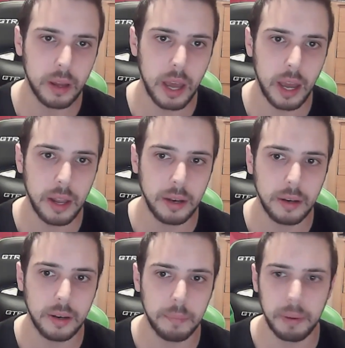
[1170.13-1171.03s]

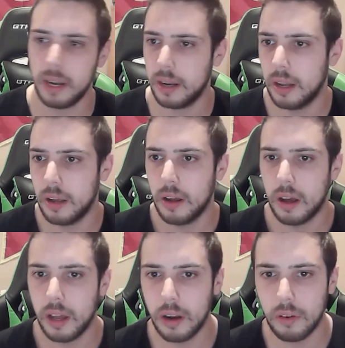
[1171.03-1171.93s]
But
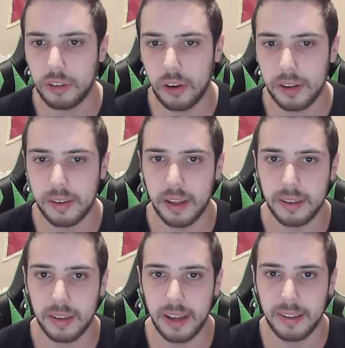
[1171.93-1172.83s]
in all
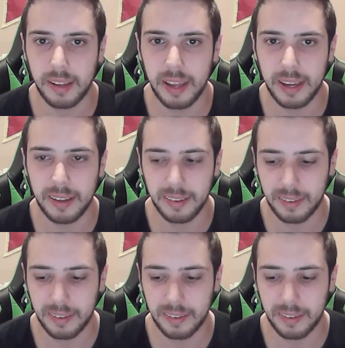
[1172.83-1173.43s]
seriousness, it's like,